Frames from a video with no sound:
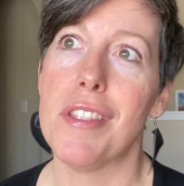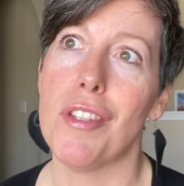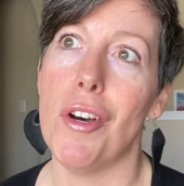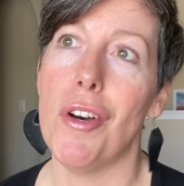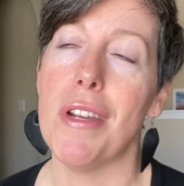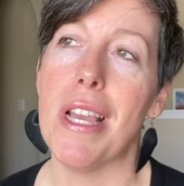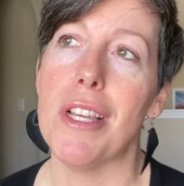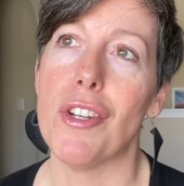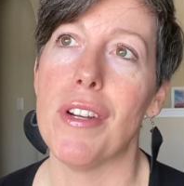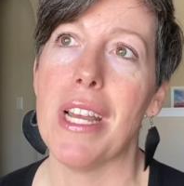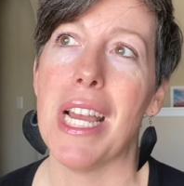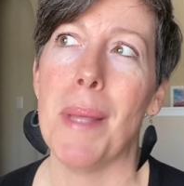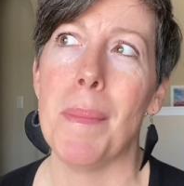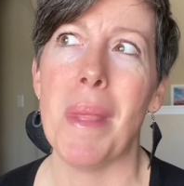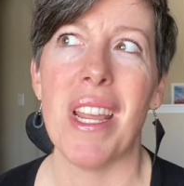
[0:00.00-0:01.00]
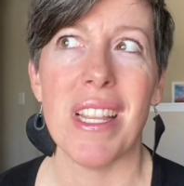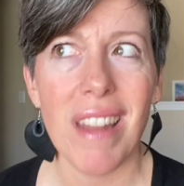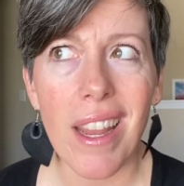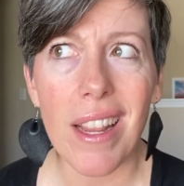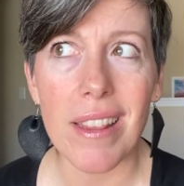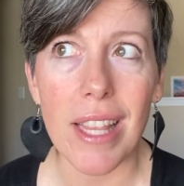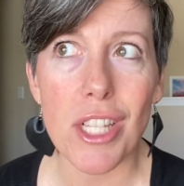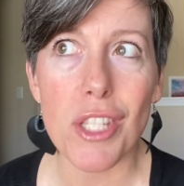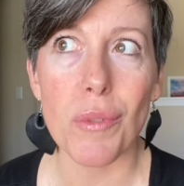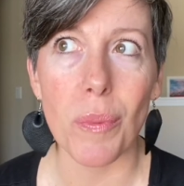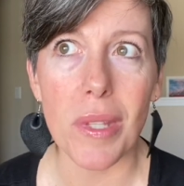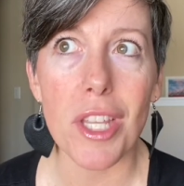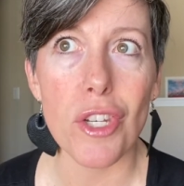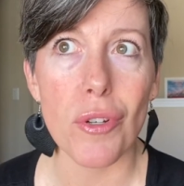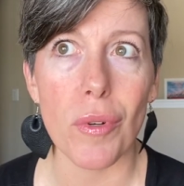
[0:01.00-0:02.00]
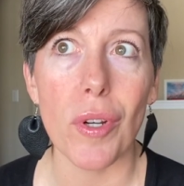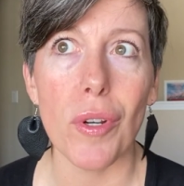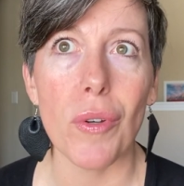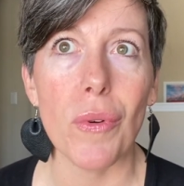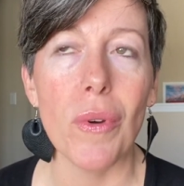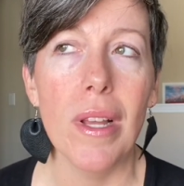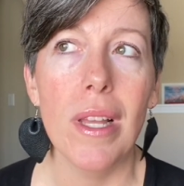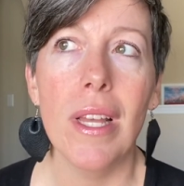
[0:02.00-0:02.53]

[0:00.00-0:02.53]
thought yesterday. I'm like, dang, that's really true.